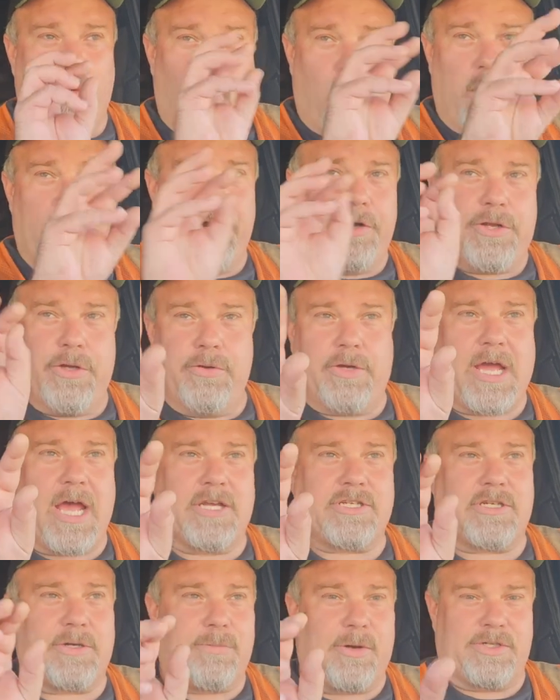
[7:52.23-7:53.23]
one or two
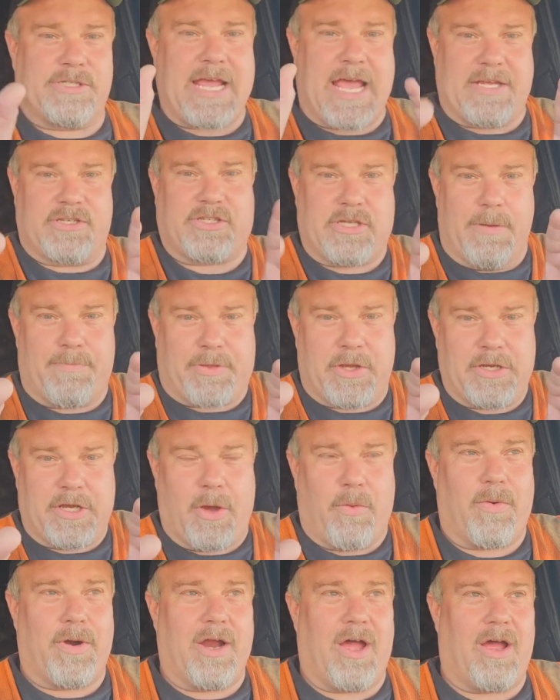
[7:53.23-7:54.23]
customers has something
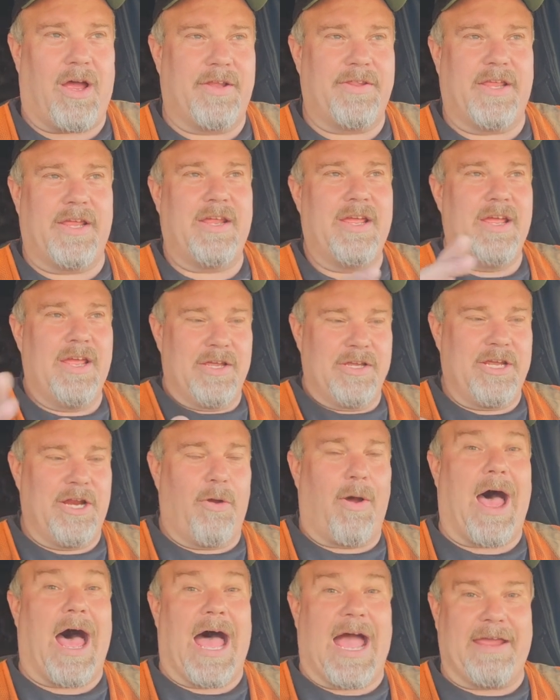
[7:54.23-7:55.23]
going on that
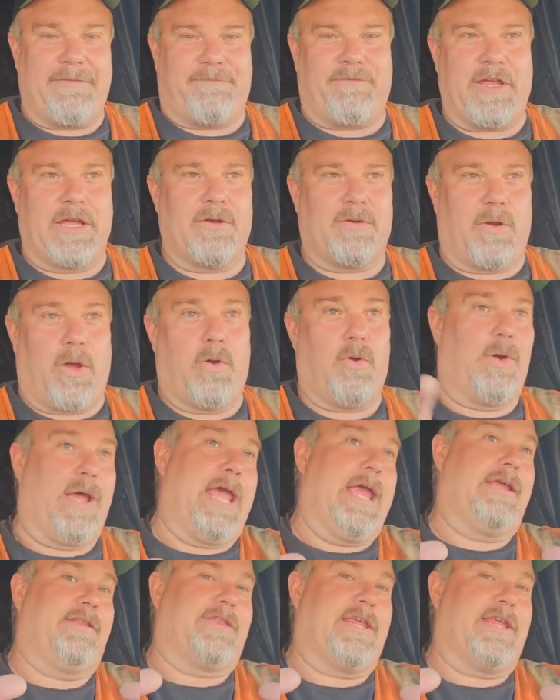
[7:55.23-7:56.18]
I feel, hey,